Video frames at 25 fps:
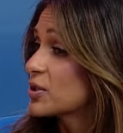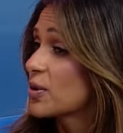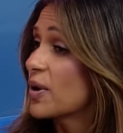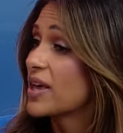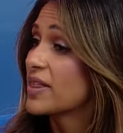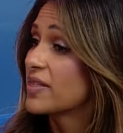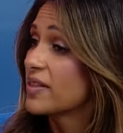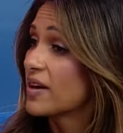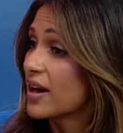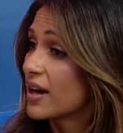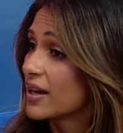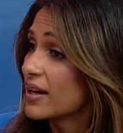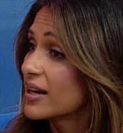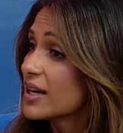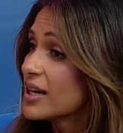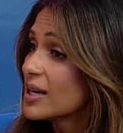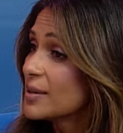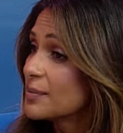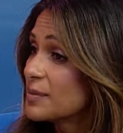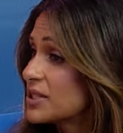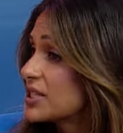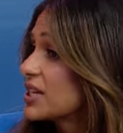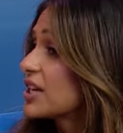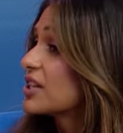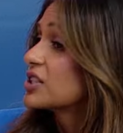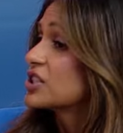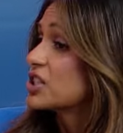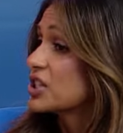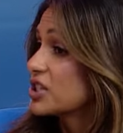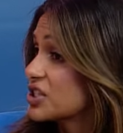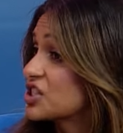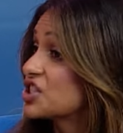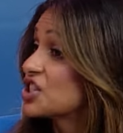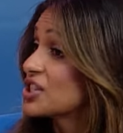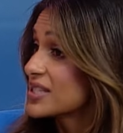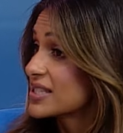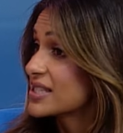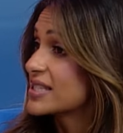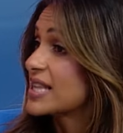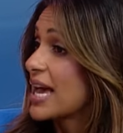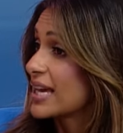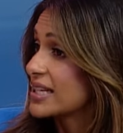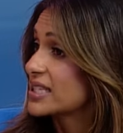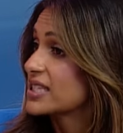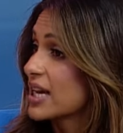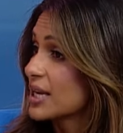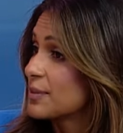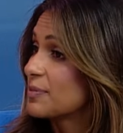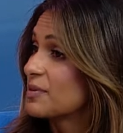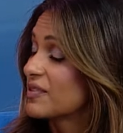So I thought potentially it's just
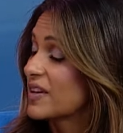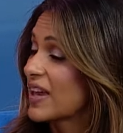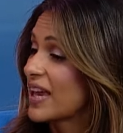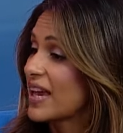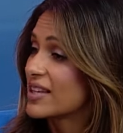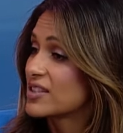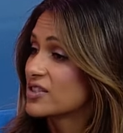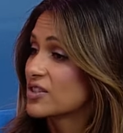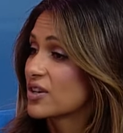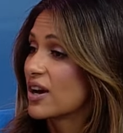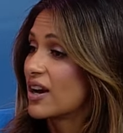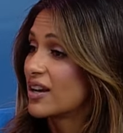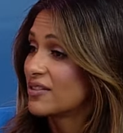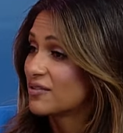that type of cancer.